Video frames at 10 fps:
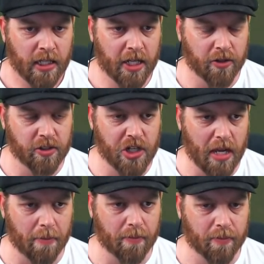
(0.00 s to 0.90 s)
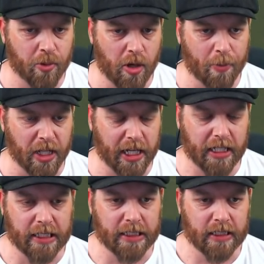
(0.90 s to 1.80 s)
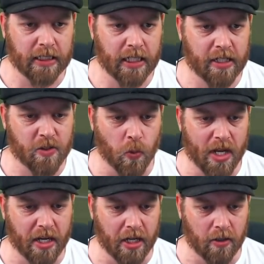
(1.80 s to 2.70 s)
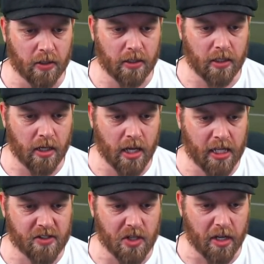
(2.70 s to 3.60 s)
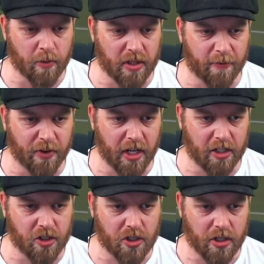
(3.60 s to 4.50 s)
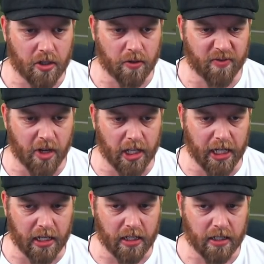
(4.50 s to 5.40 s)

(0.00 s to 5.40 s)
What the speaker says: he couldn't jump properly. And it's 1-0. Ironside with the finish. Good volley.